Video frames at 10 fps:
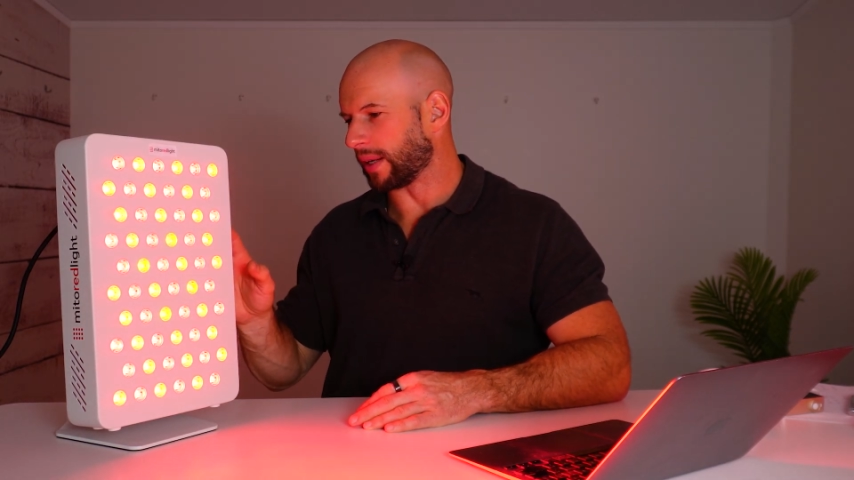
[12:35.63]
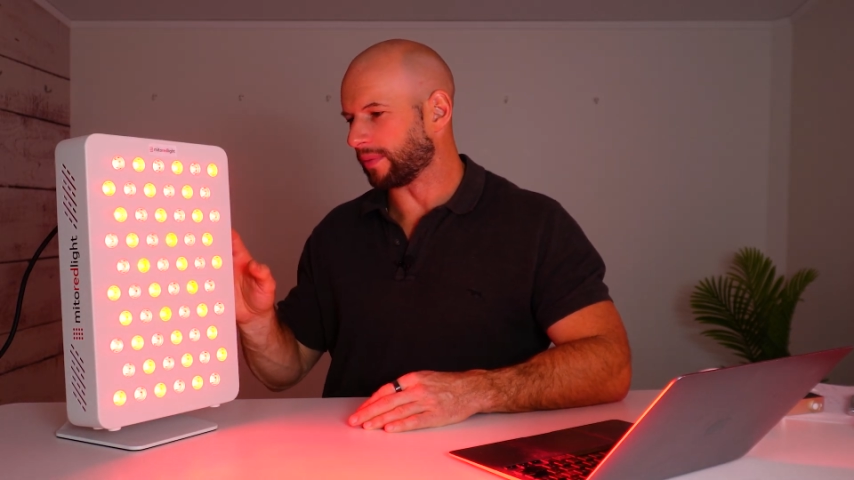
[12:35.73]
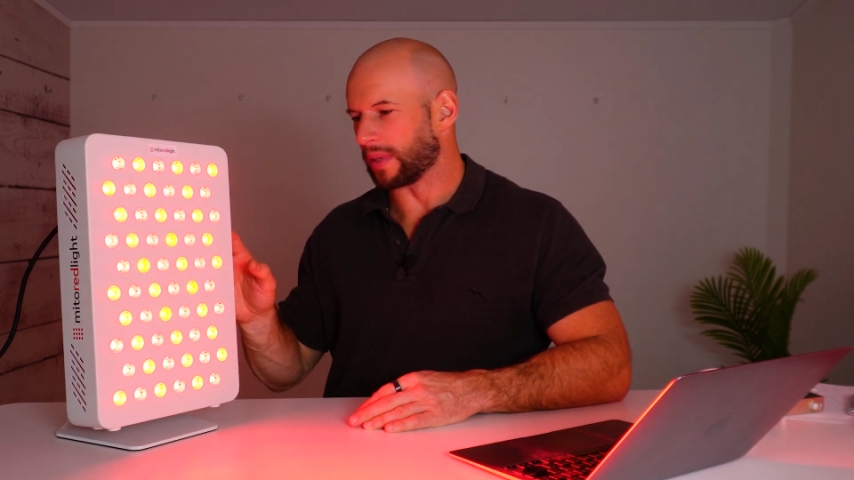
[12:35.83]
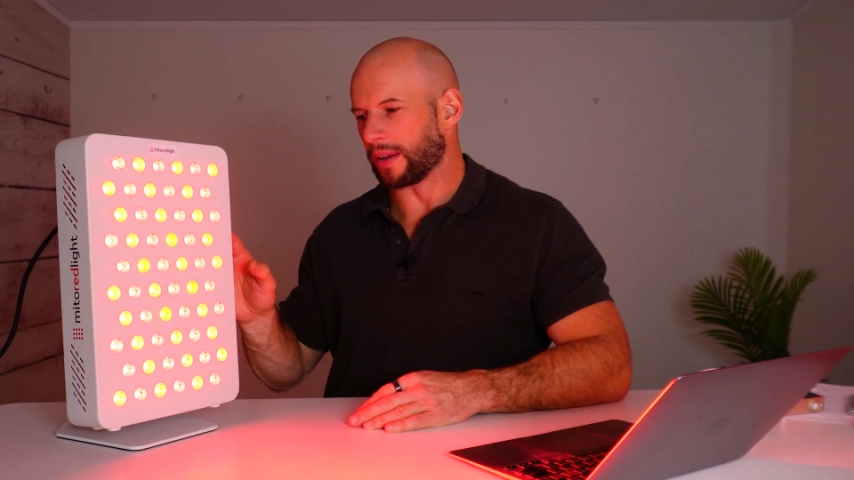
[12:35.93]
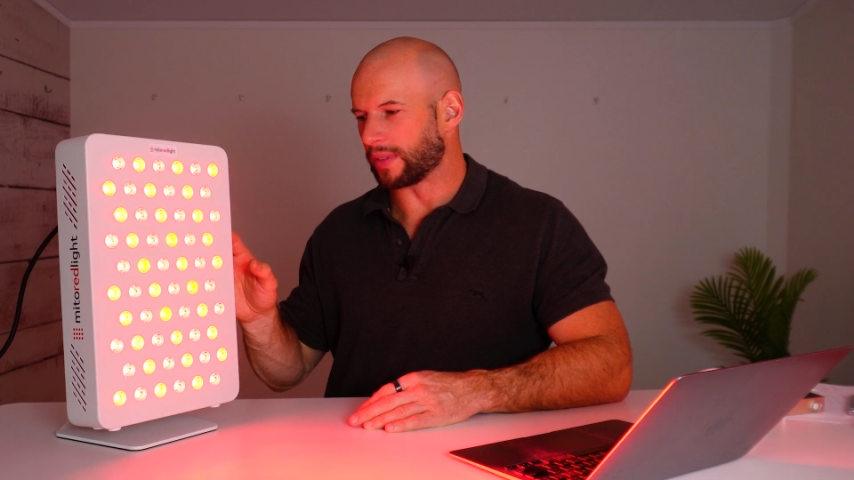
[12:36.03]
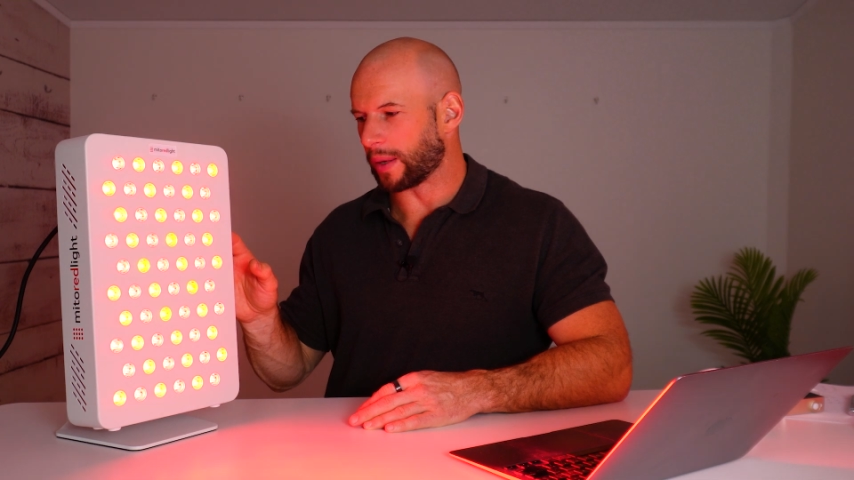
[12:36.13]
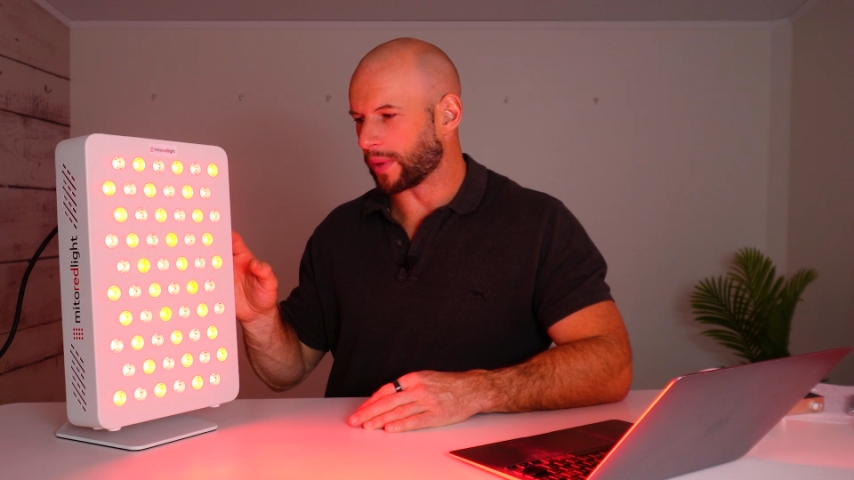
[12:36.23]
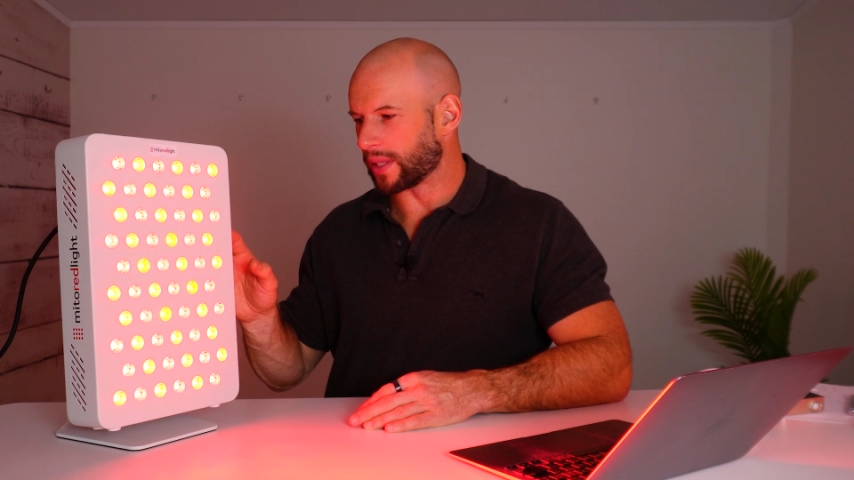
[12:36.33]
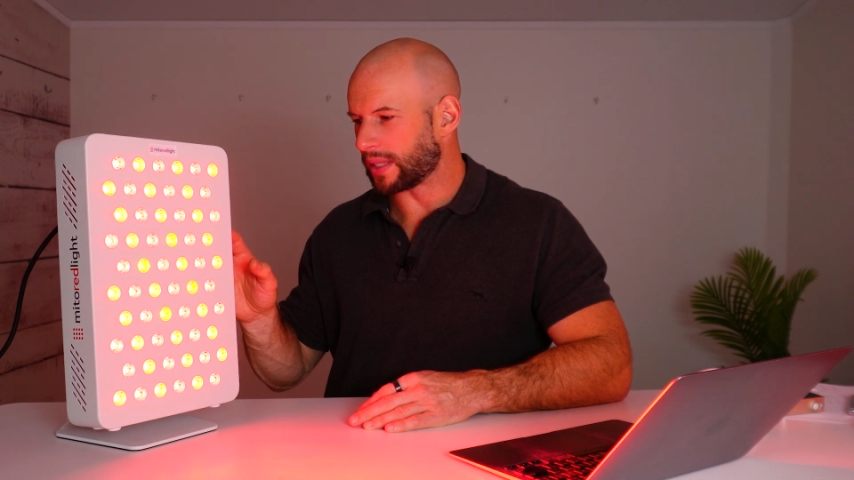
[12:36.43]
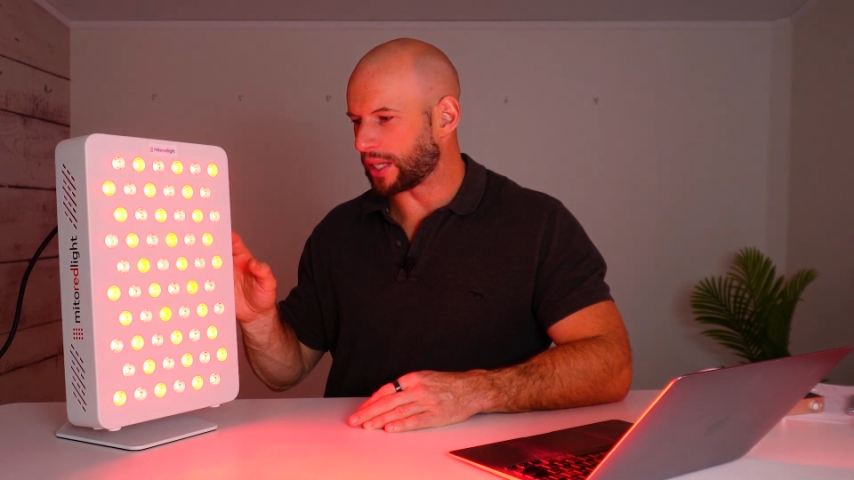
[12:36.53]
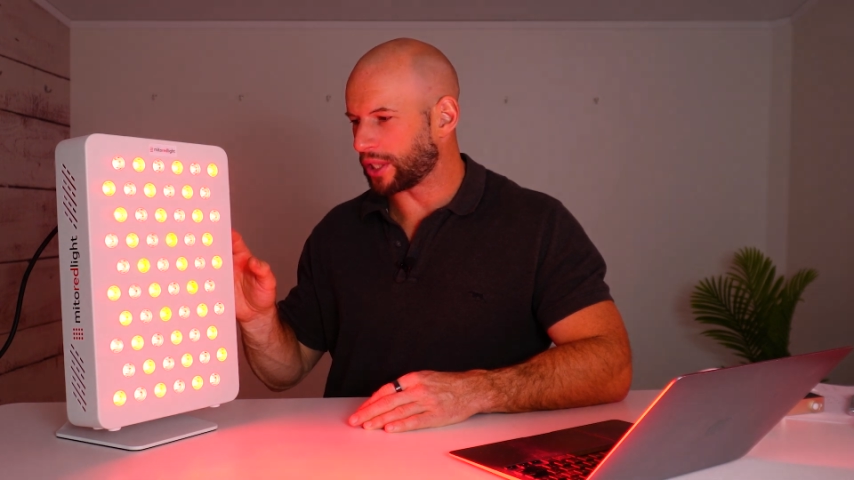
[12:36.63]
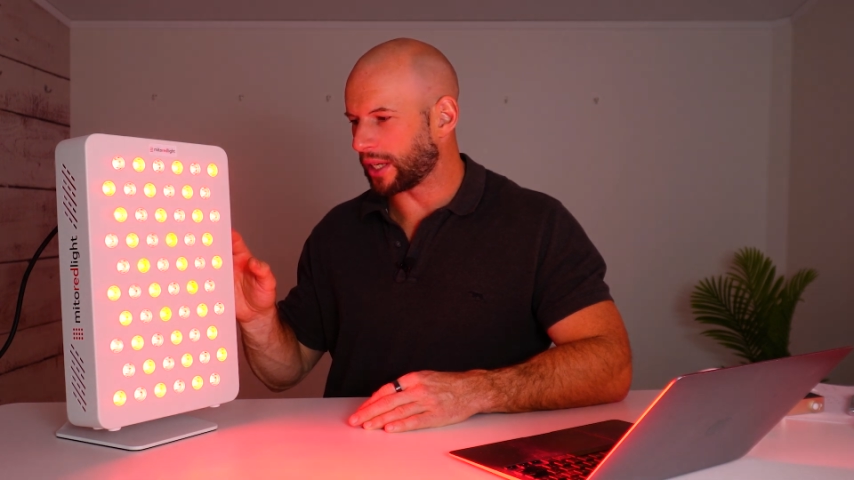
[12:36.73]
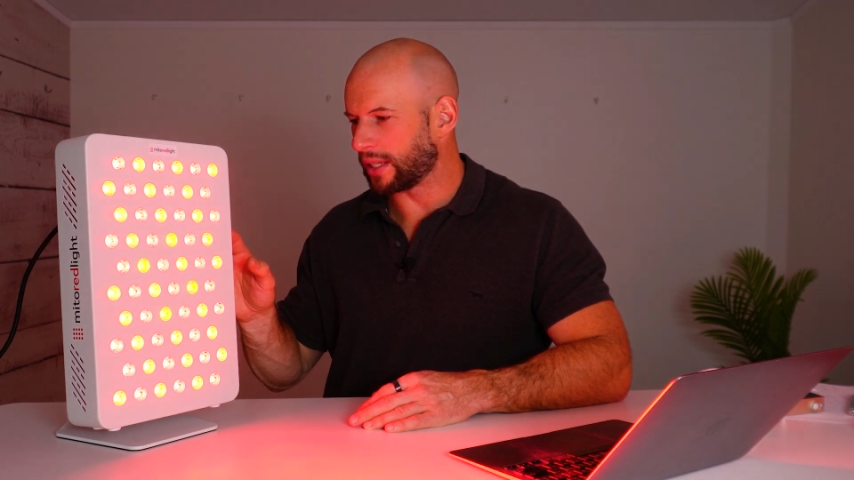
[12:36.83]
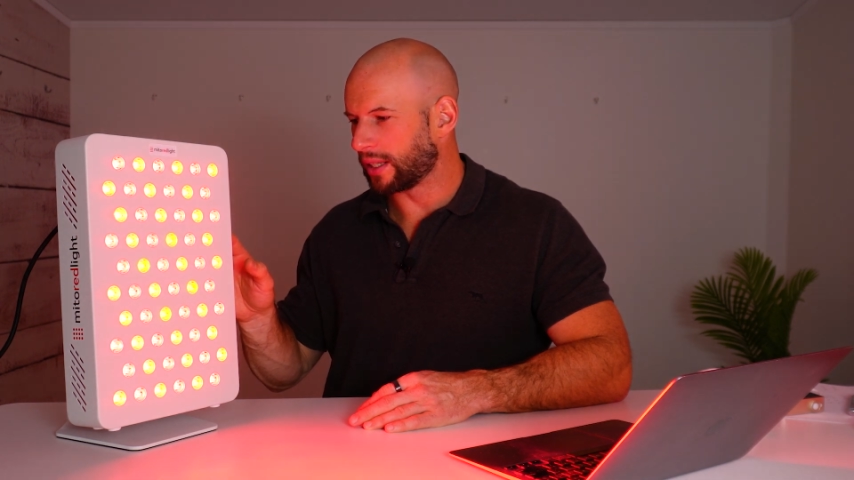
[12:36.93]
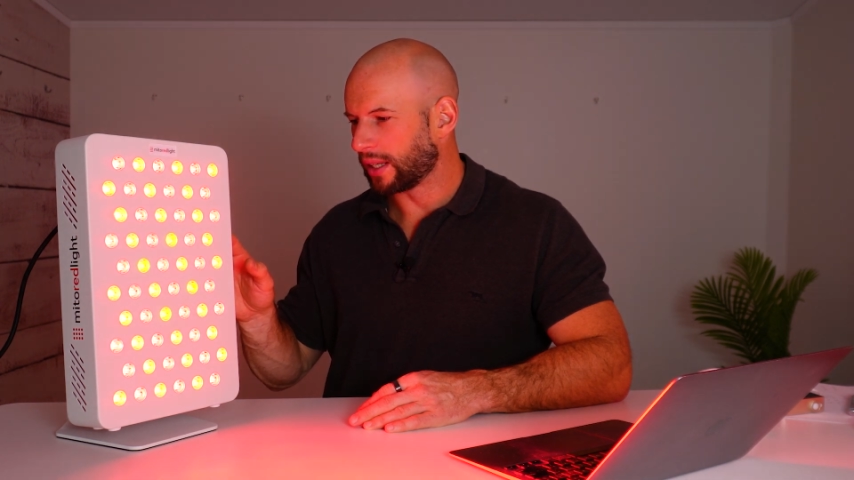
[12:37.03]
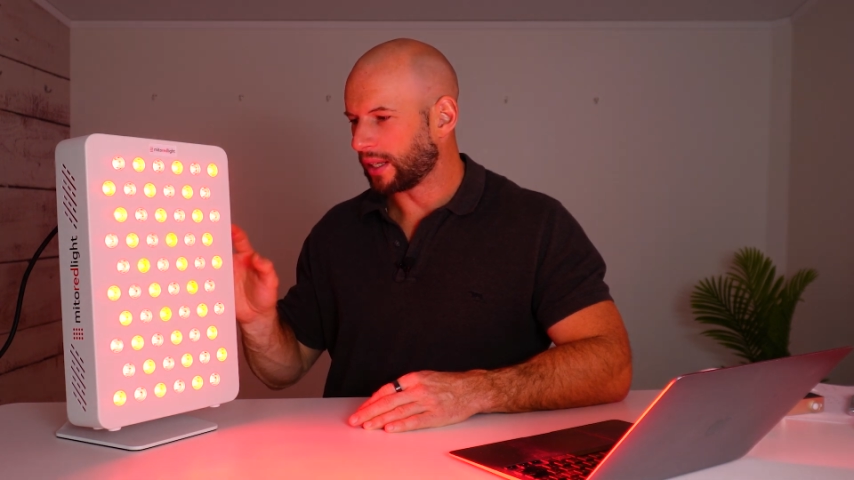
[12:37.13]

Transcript: i have done with the session,